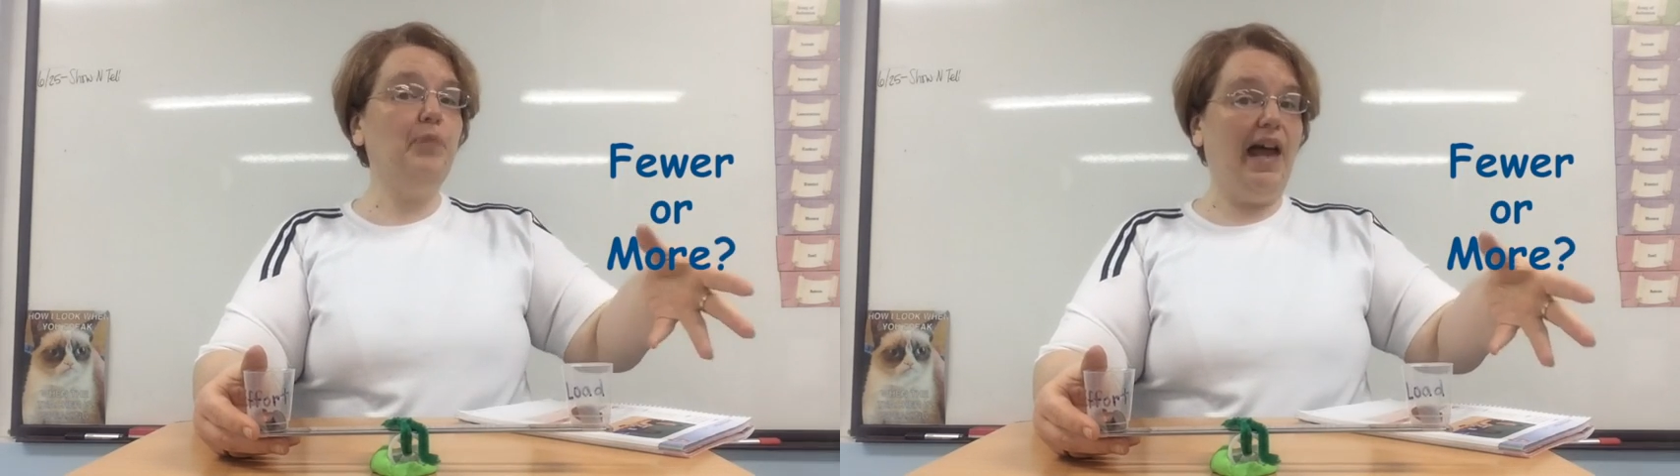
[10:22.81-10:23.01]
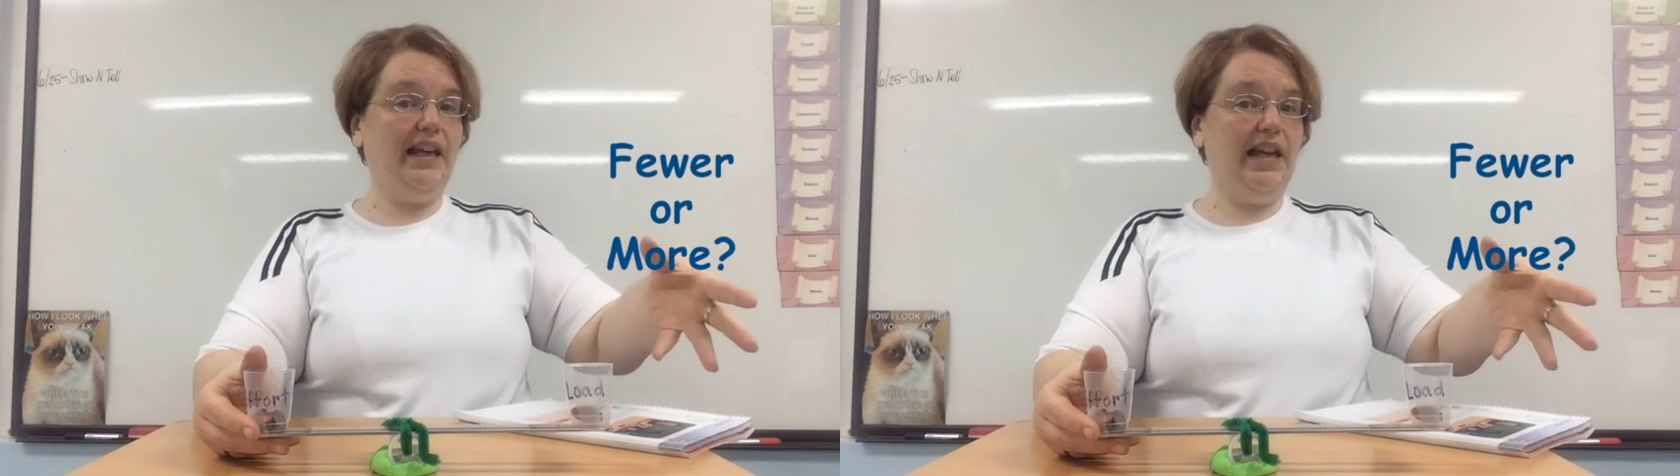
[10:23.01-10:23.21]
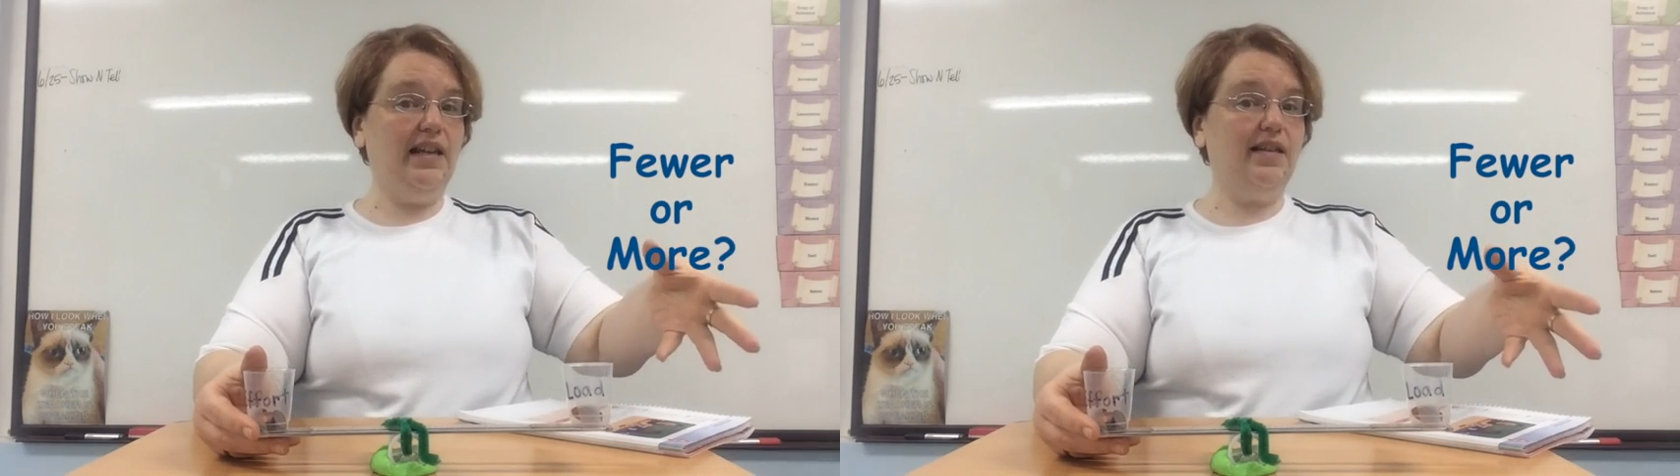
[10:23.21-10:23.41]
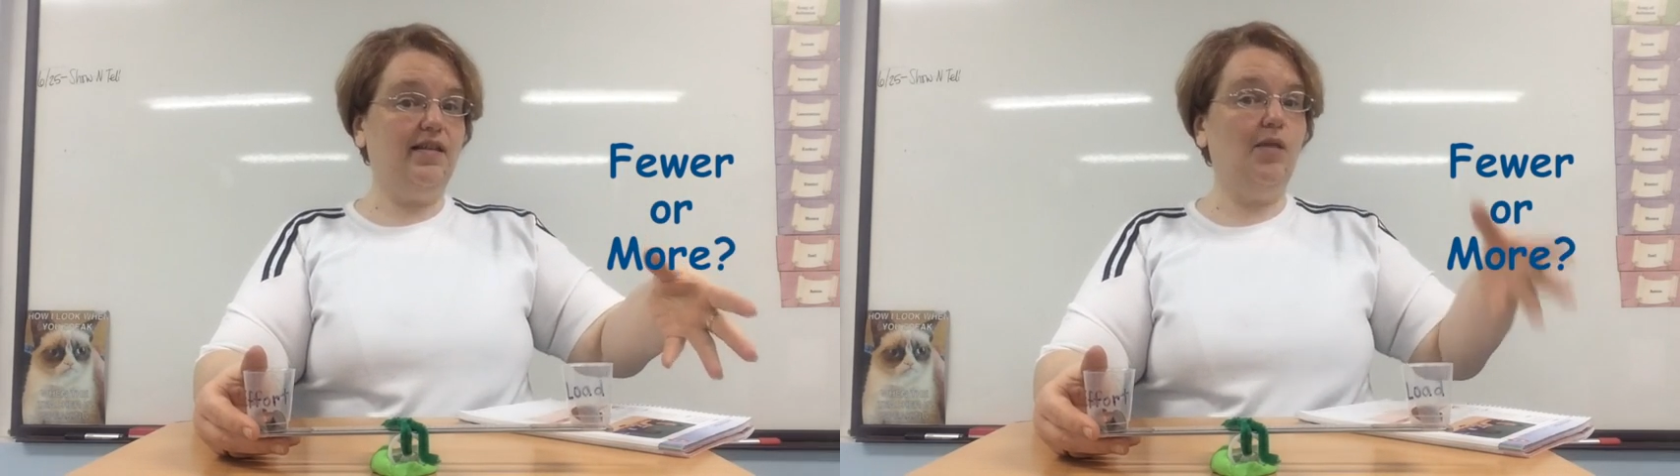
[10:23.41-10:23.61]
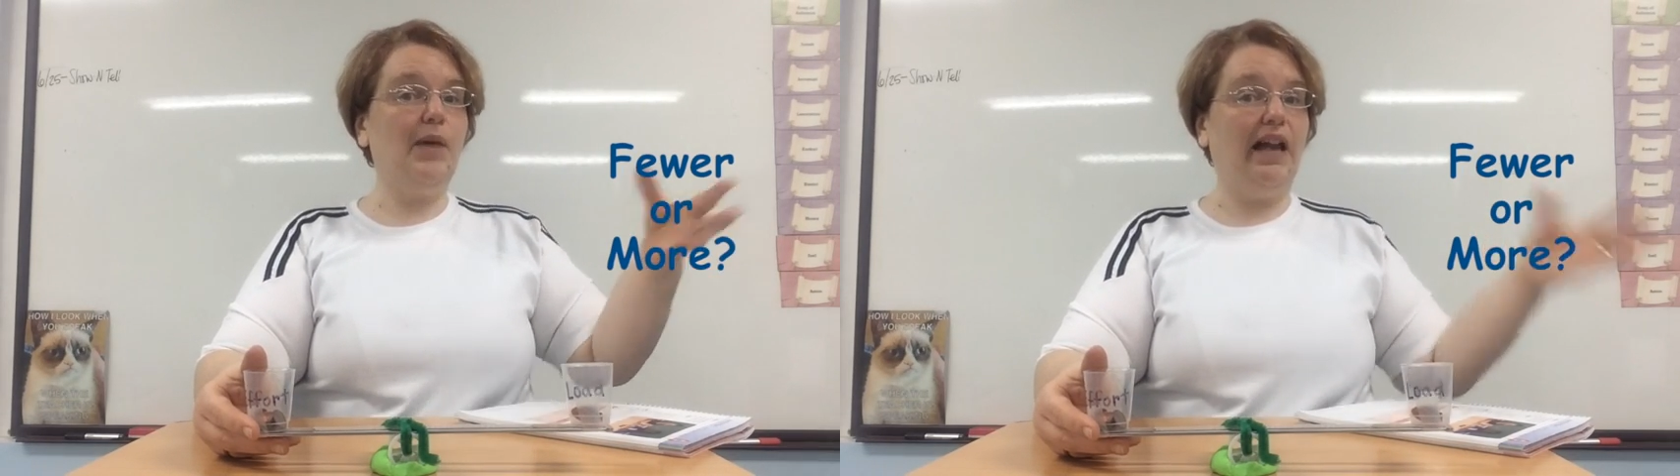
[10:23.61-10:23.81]
pennies
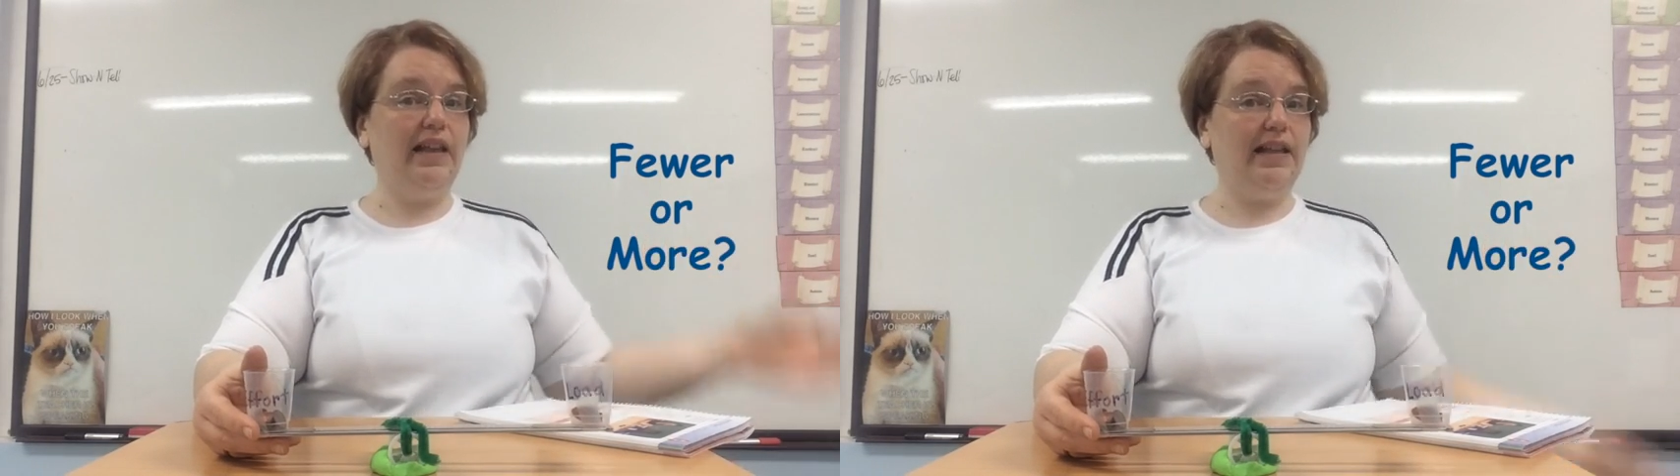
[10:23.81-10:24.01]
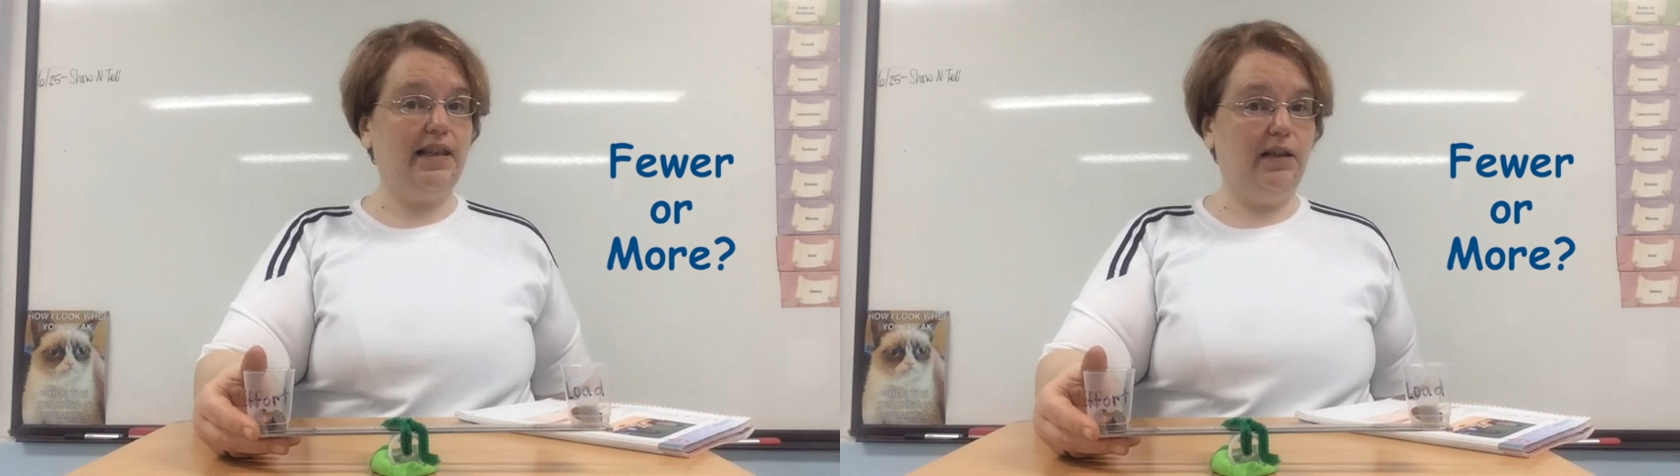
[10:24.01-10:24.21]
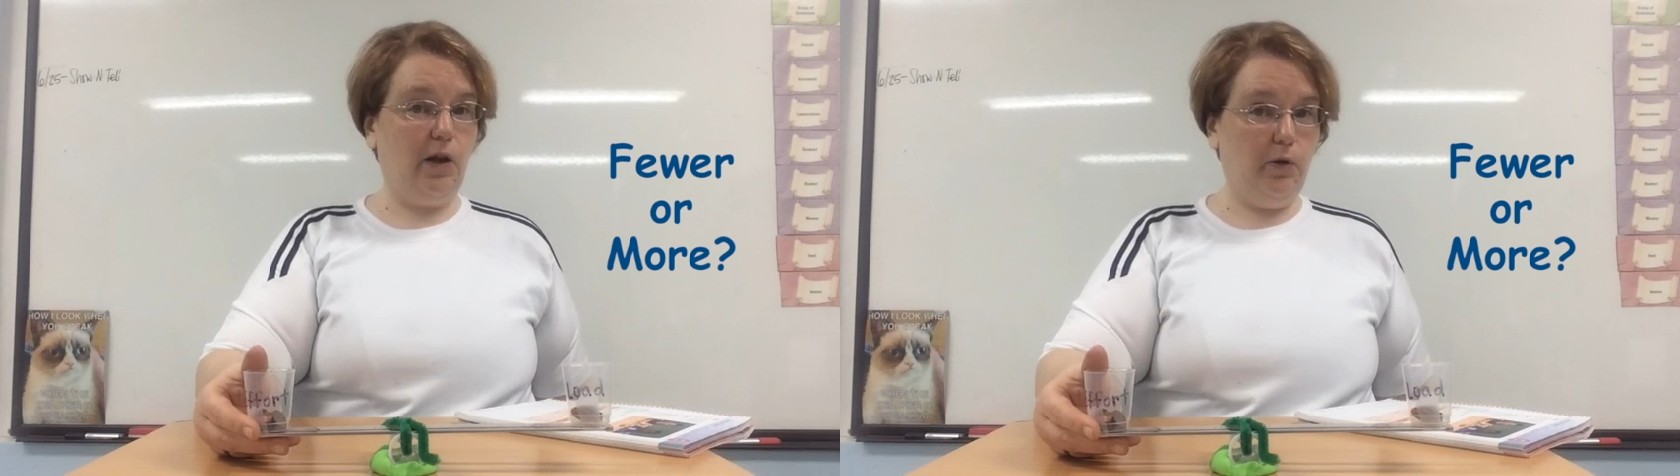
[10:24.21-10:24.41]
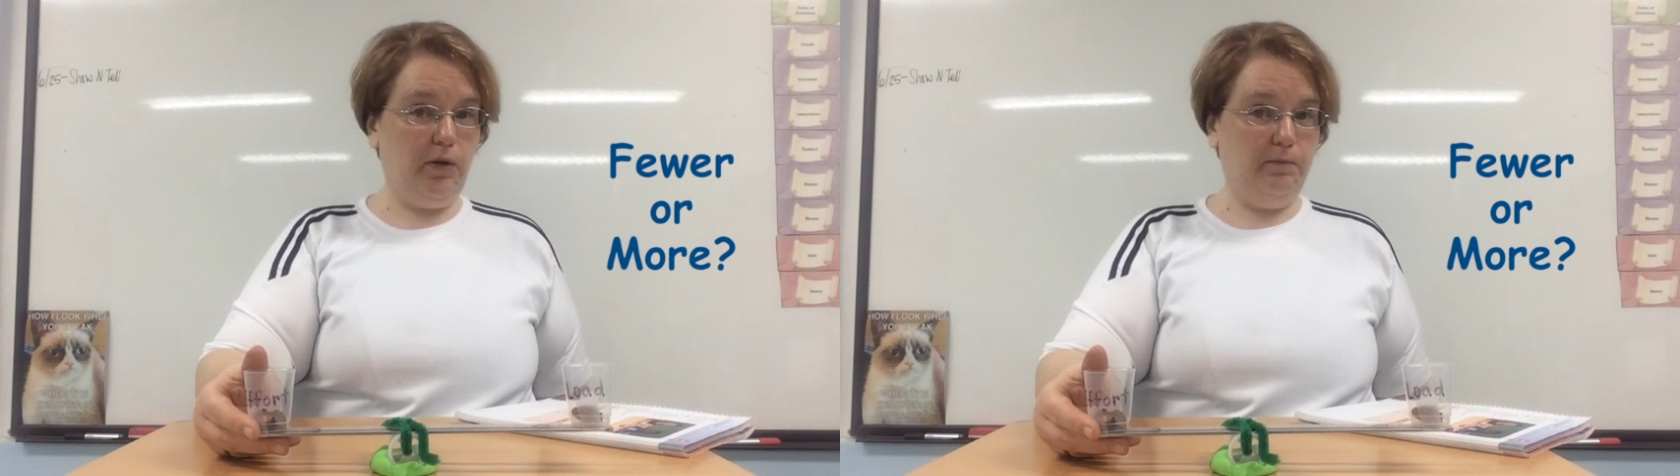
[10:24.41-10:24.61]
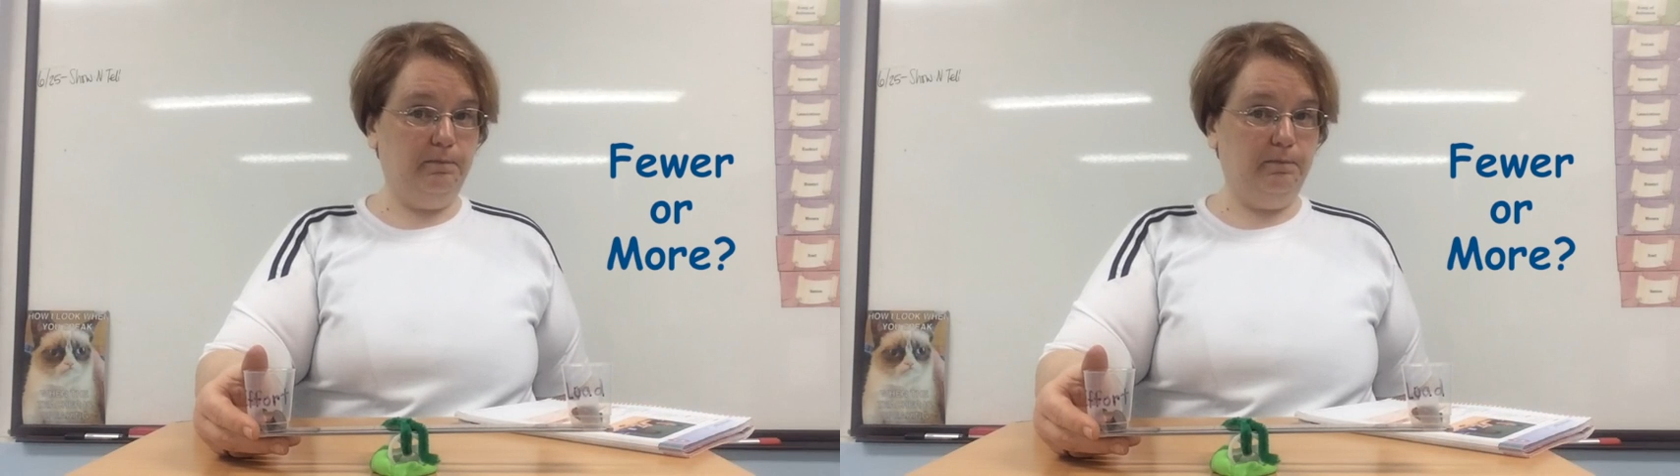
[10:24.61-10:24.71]
to balance the load?